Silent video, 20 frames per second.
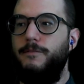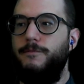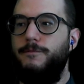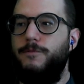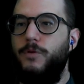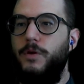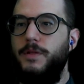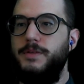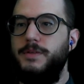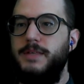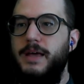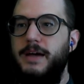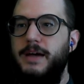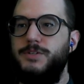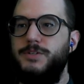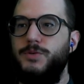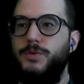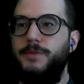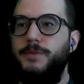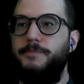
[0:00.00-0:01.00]
For this
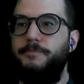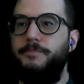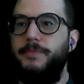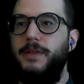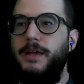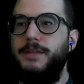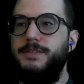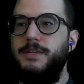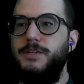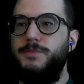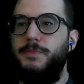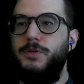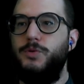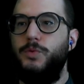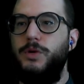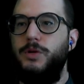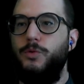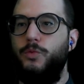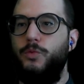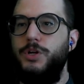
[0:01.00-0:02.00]
last one, it says
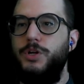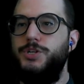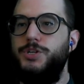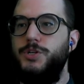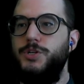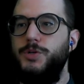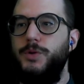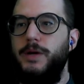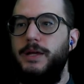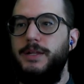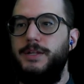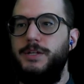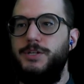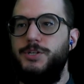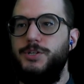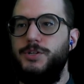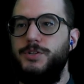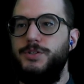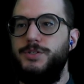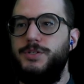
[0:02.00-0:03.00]
between which 2
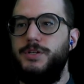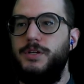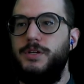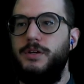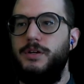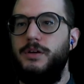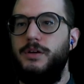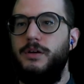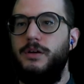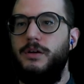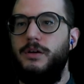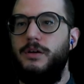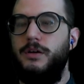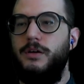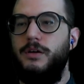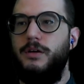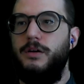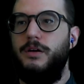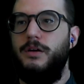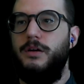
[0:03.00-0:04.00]
integers
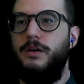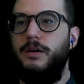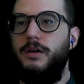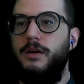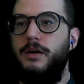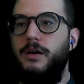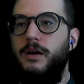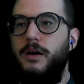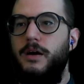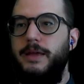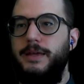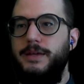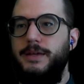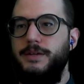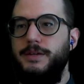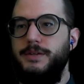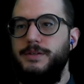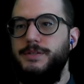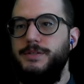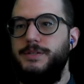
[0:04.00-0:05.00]

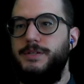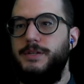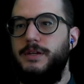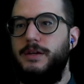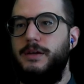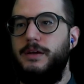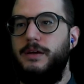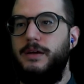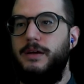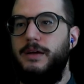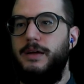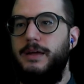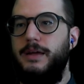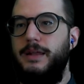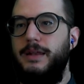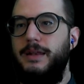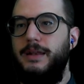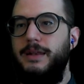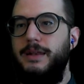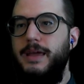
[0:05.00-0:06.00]
is
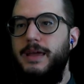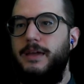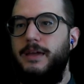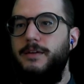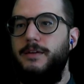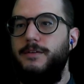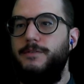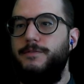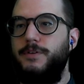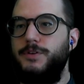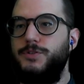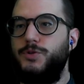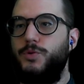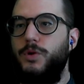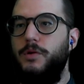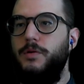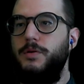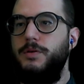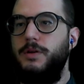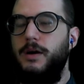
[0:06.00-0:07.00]
negative
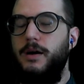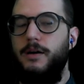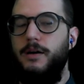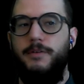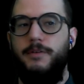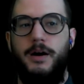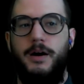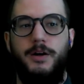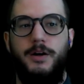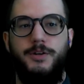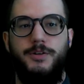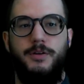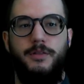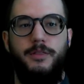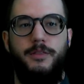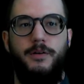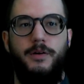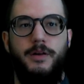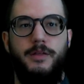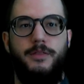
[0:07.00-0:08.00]
square root of
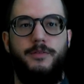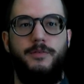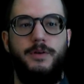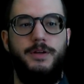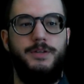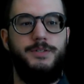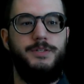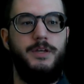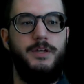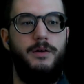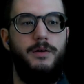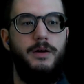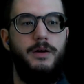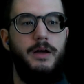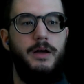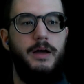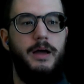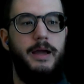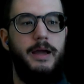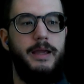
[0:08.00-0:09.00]
133. So
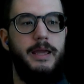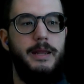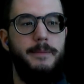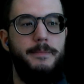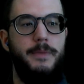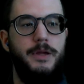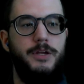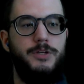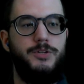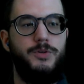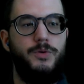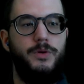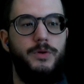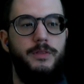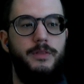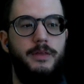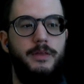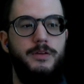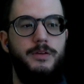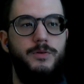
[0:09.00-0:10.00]
again, make sure
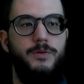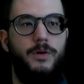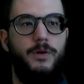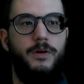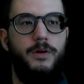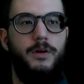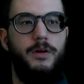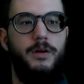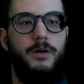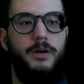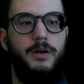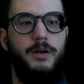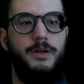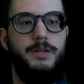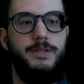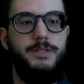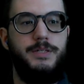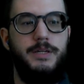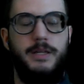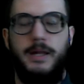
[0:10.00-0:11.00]
that you are
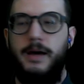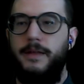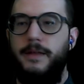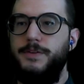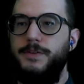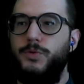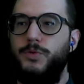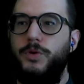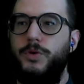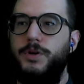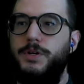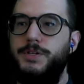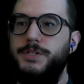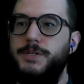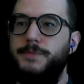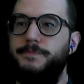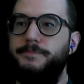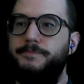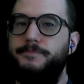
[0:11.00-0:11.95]
seeing how this works.